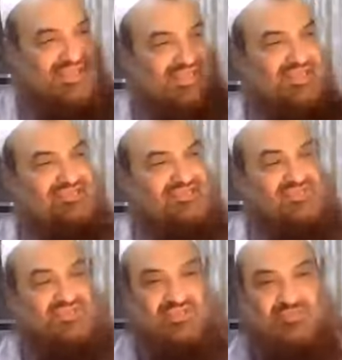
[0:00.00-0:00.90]

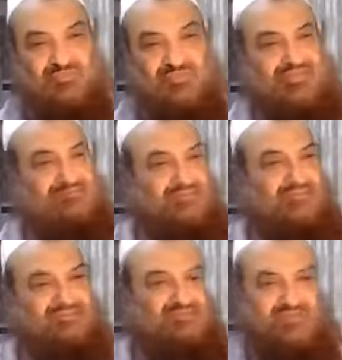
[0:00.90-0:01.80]
unless you make the
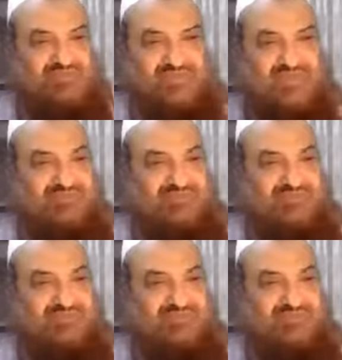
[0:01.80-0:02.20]
Prophet Sallallahu Alaihi